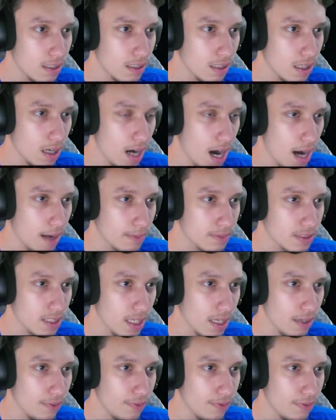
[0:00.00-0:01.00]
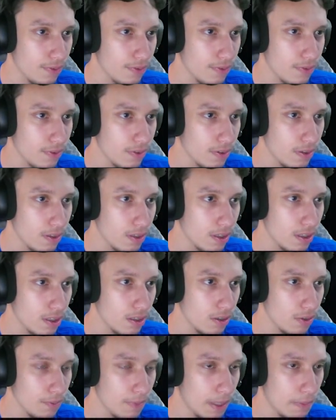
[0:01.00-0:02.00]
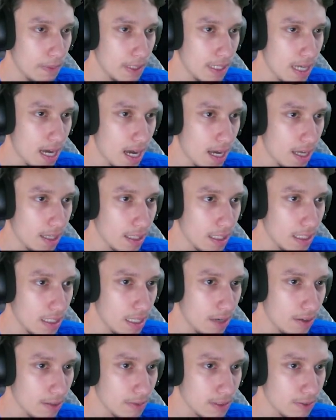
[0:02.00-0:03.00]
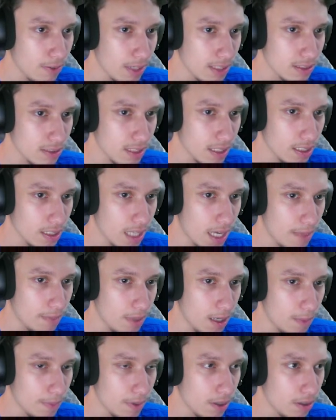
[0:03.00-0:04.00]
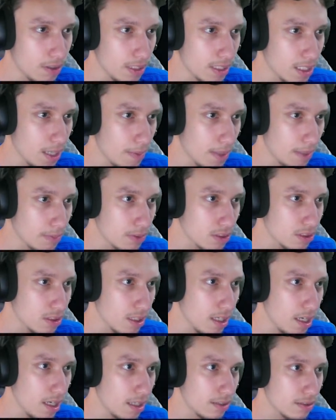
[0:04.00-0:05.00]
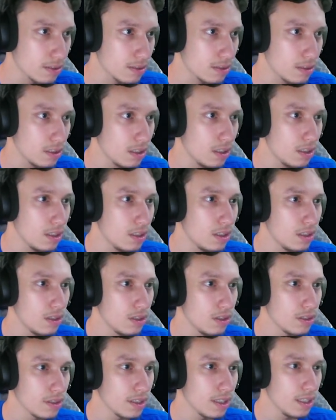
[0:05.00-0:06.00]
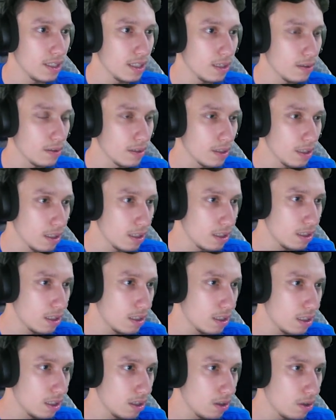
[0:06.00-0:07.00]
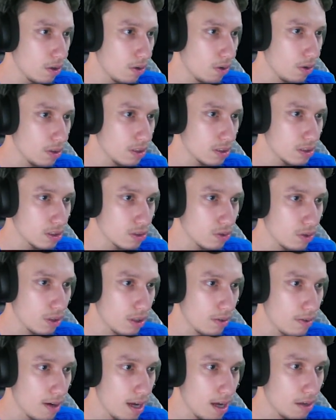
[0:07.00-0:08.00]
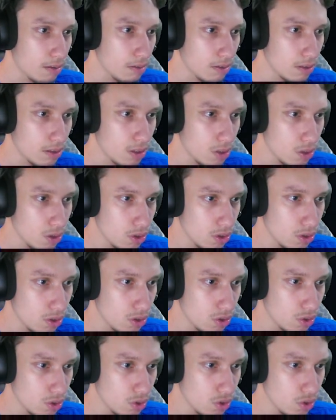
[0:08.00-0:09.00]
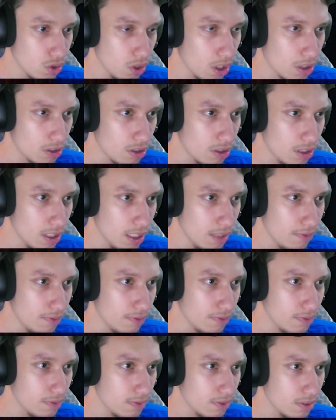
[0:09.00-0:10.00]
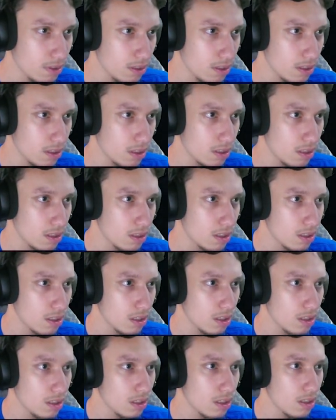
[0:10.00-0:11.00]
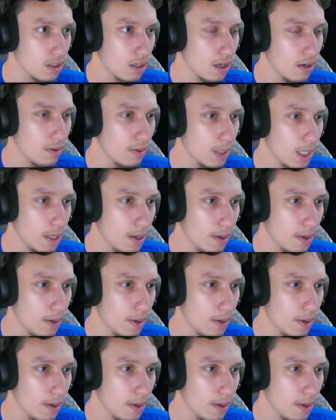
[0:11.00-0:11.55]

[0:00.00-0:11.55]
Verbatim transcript: Alright, I'm safe. Maybe not. I wouldn't be surprised if they climb up. Oh, they're coming up the stairs. You could hear it. Or they're just going around. Underneath. Hurry.